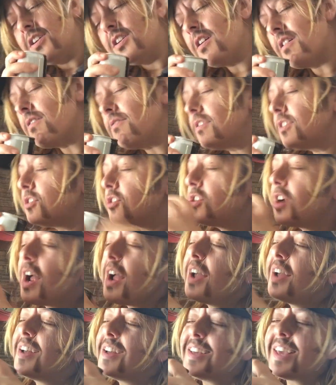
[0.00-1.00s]
Gonna
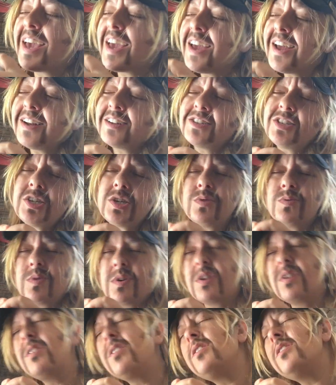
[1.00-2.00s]
try and get to
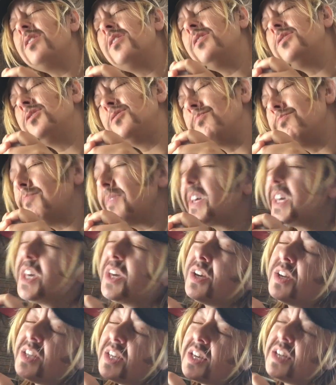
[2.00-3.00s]
100
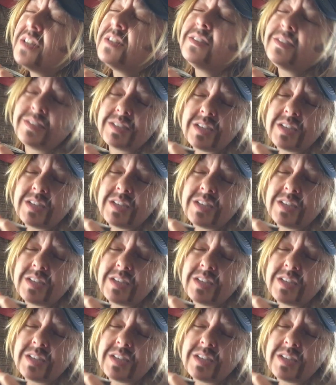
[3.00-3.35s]
million